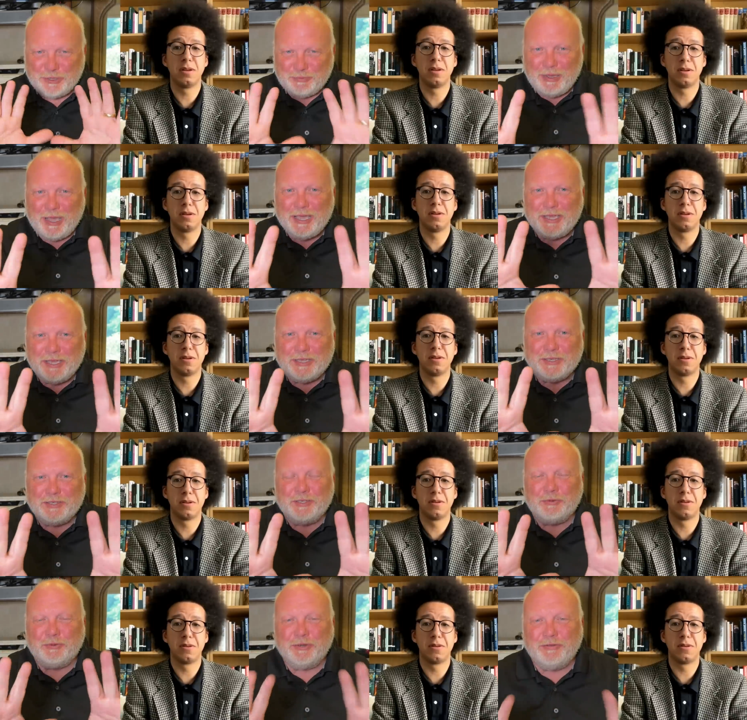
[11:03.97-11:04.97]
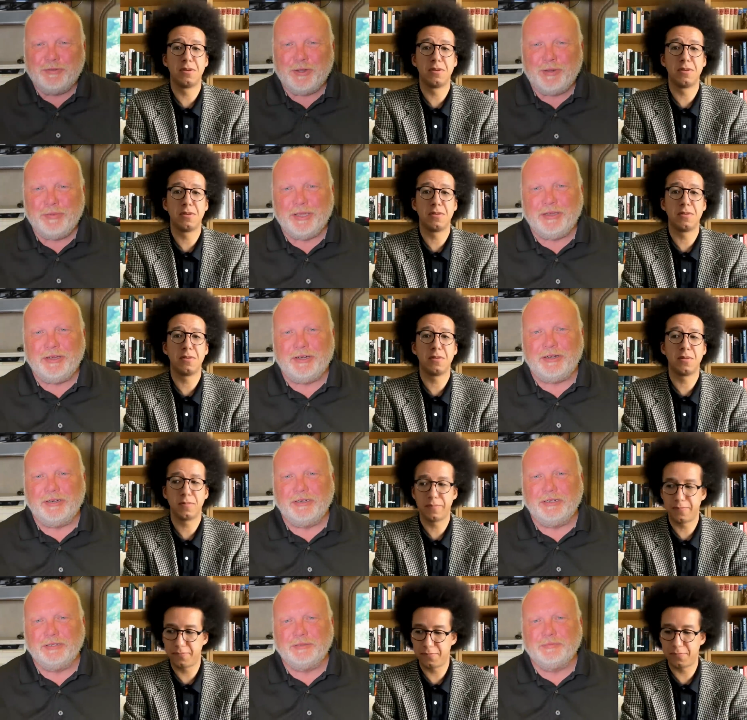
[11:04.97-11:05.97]
Speaker 1: back against the word
Speaker 2: phobia here.
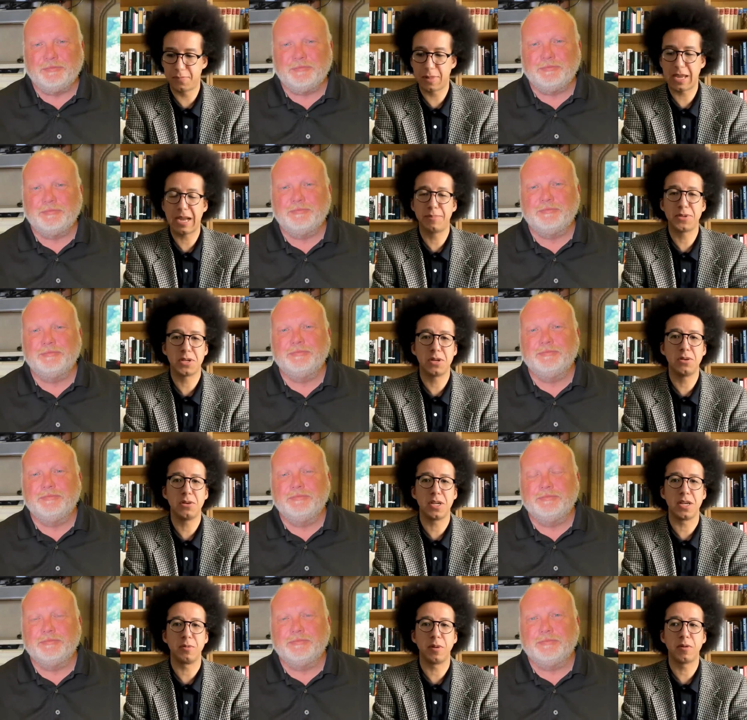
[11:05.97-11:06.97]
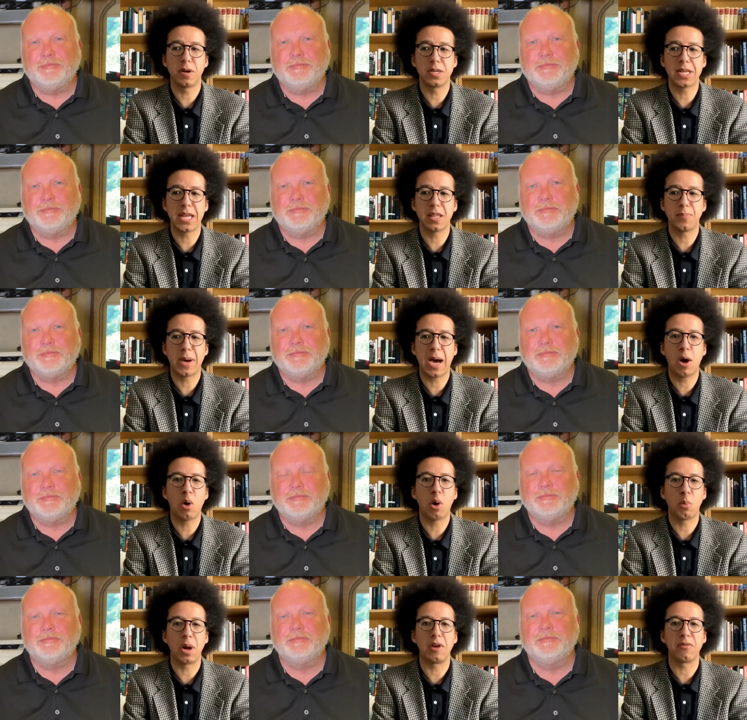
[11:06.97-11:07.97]
Absolutely, we've got to take the power
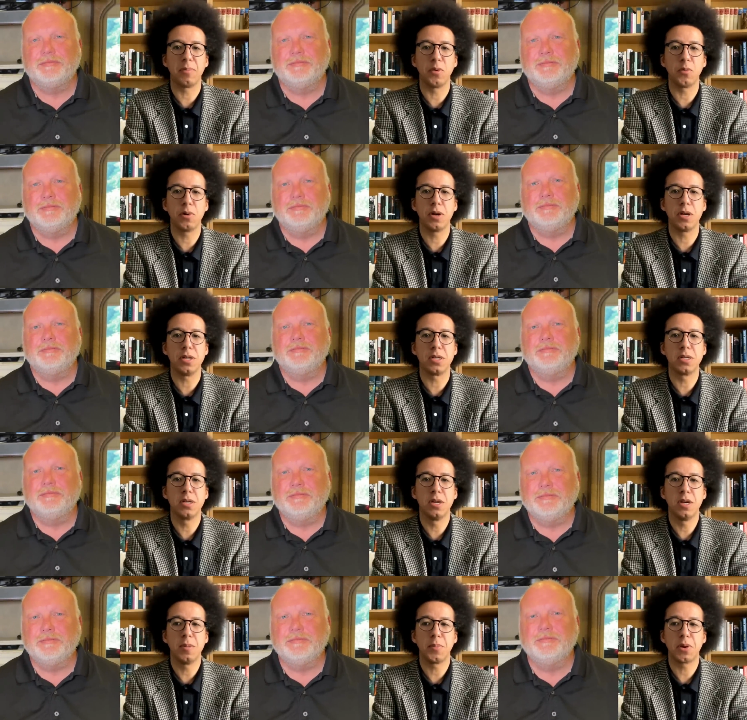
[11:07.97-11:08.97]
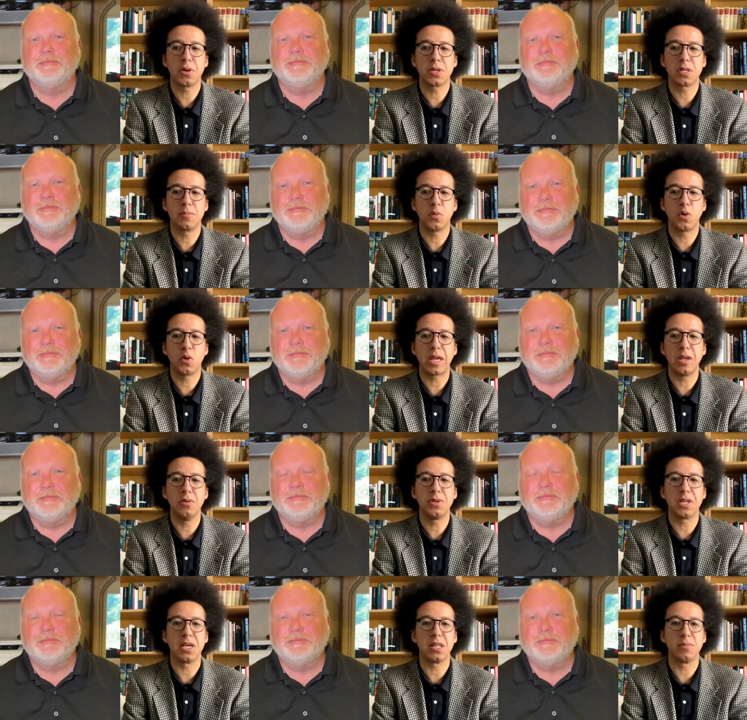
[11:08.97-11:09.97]
away from the word because the more they
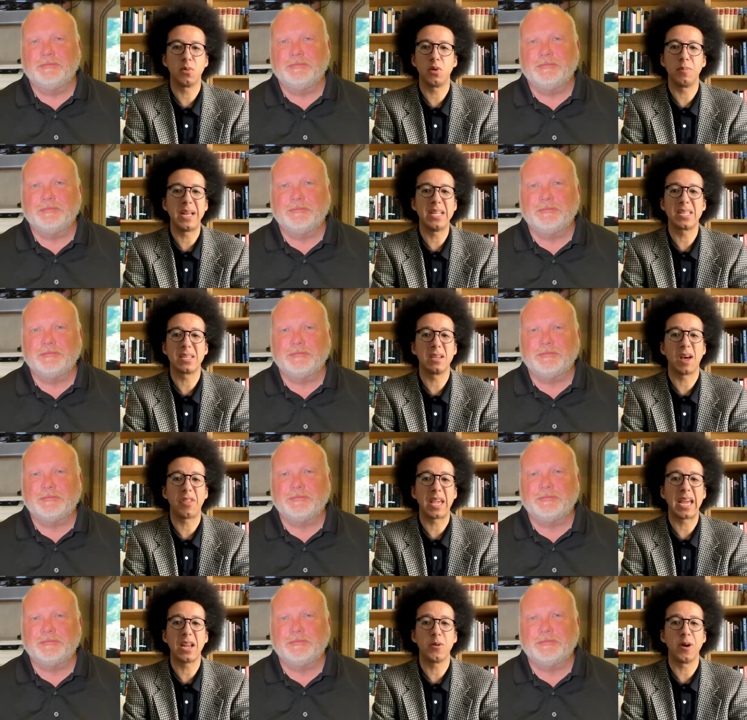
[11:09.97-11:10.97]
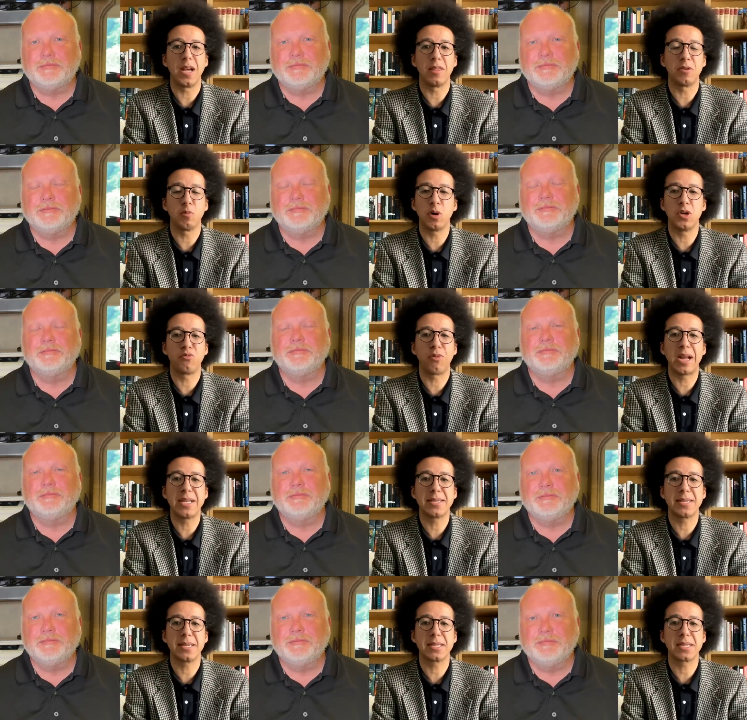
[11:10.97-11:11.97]
use it, the more it means nothing anyway. The word
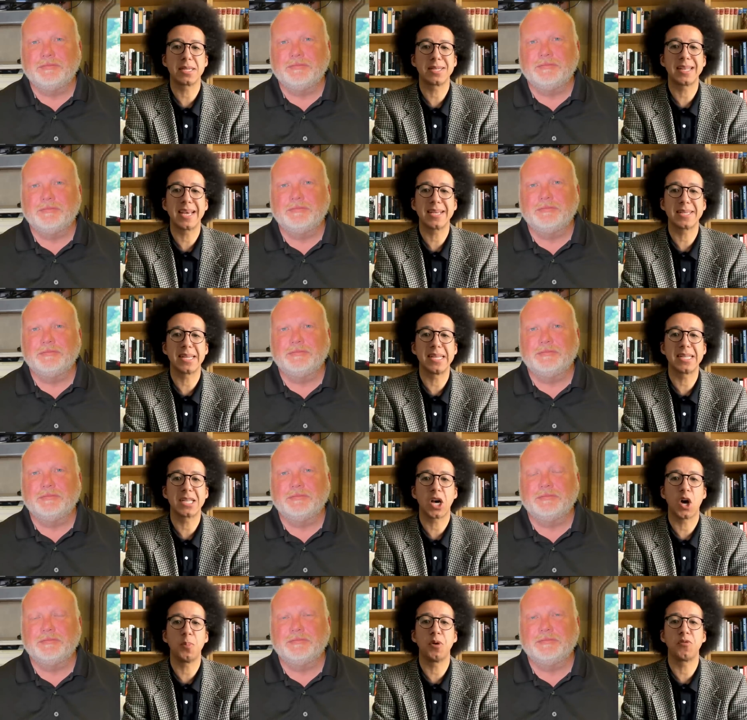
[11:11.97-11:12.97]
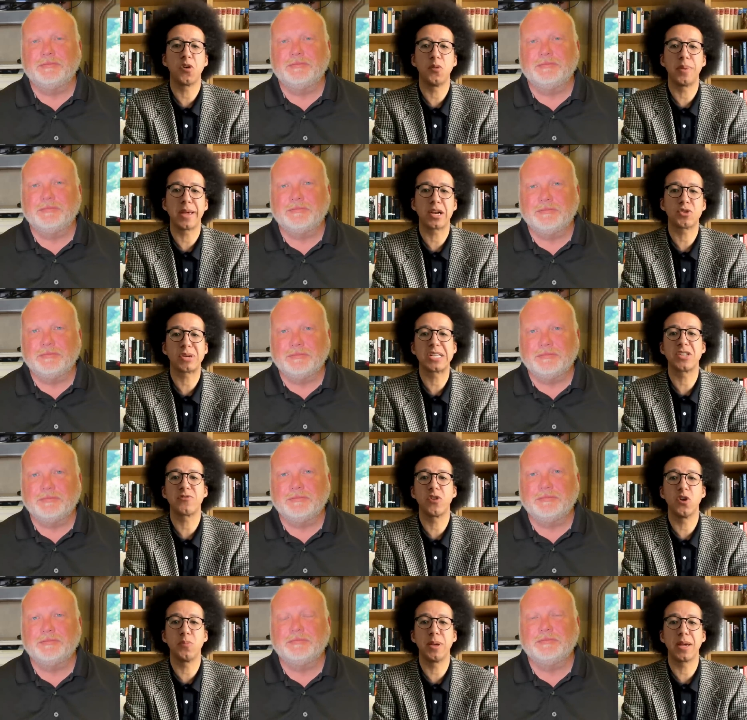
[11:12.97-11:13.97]
racist, sexist, homophobic,
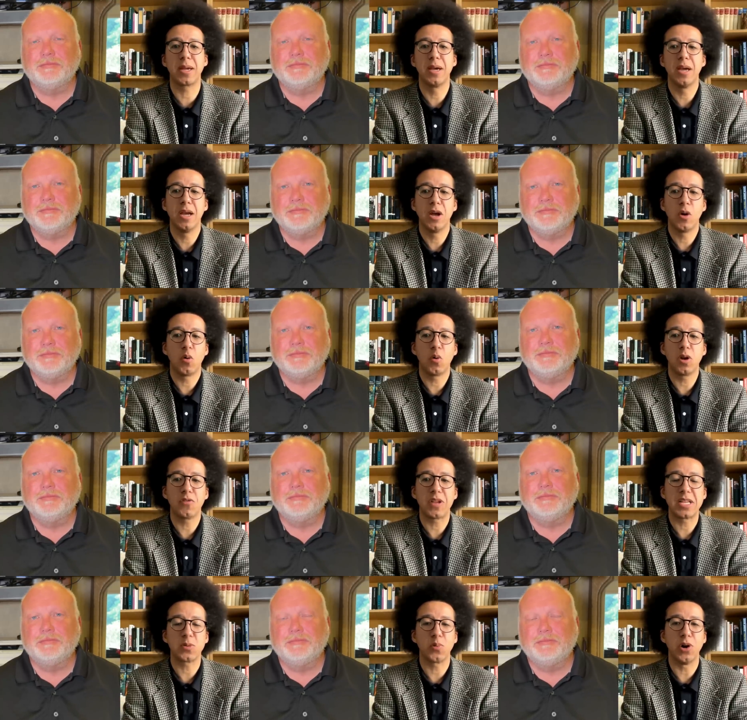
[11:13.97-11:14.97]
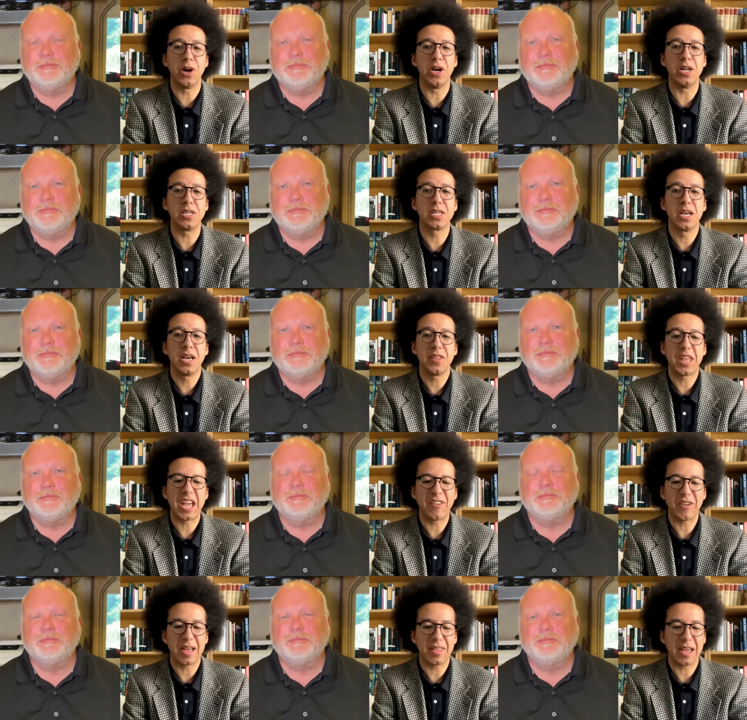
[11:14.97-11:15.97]
transphobic, all of these words,
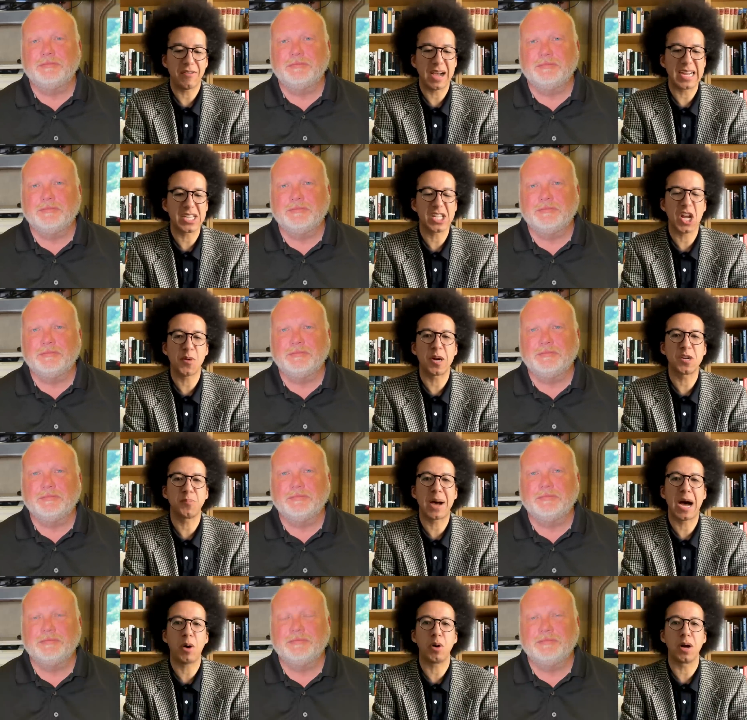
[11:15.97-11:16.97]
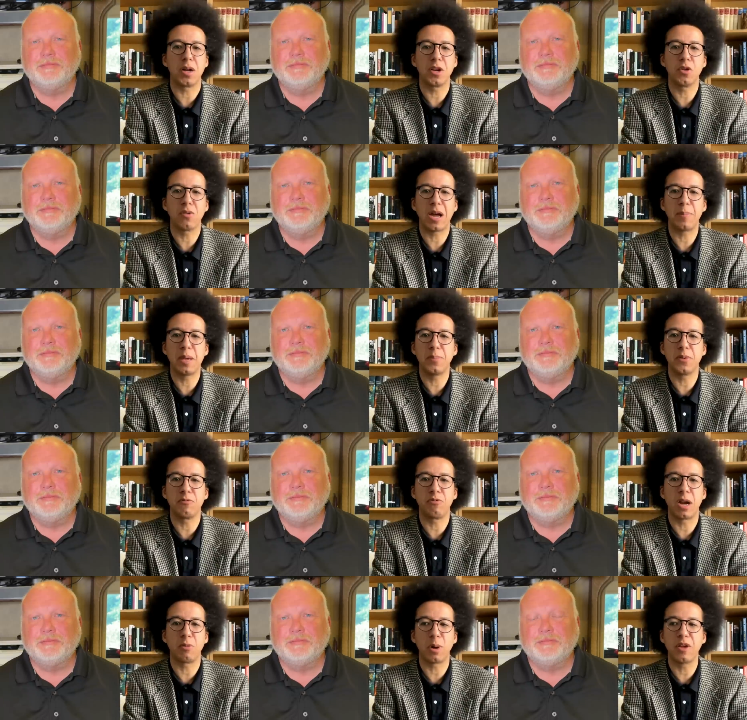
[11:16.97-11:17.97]
they, they've had so much power, and you're right, people
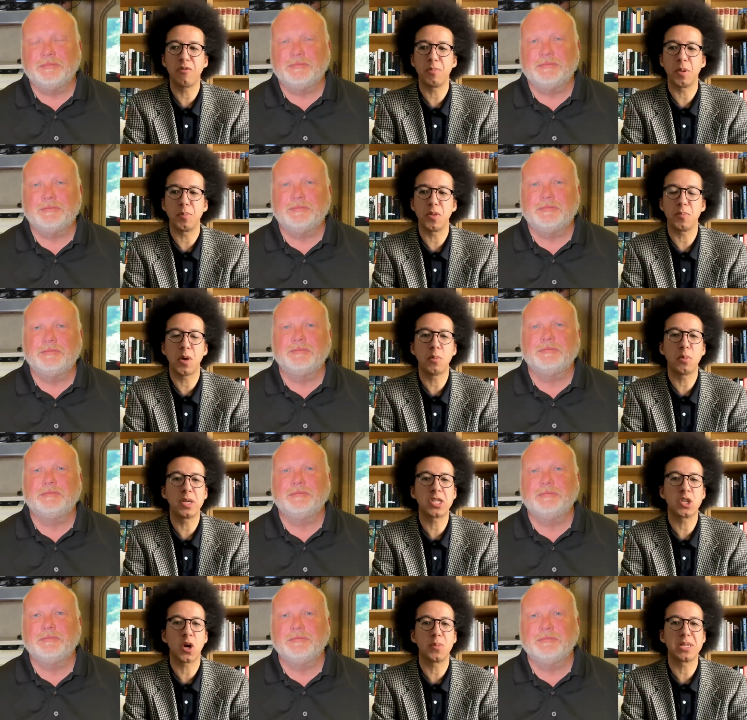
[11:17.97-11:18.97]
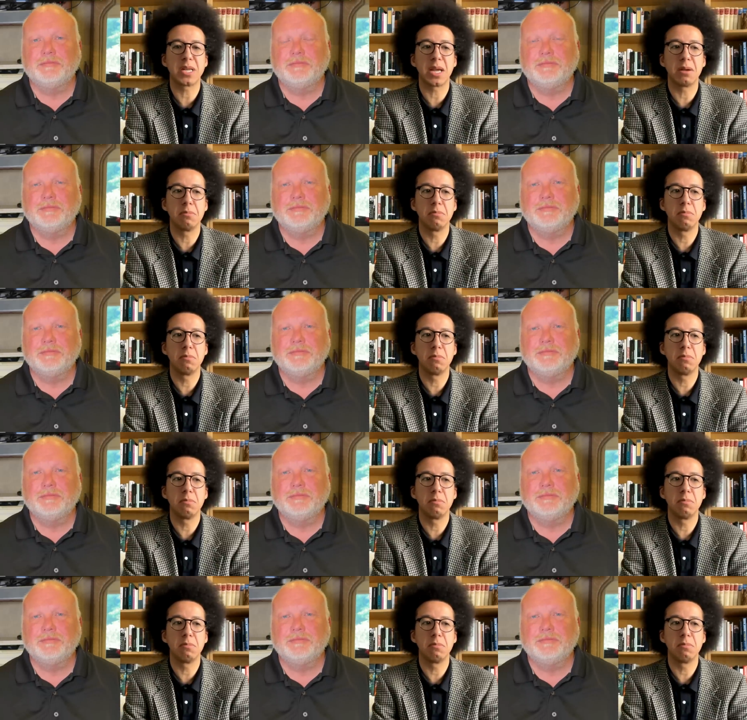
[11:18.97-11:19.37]
have run away from them. But the moment we stop and say,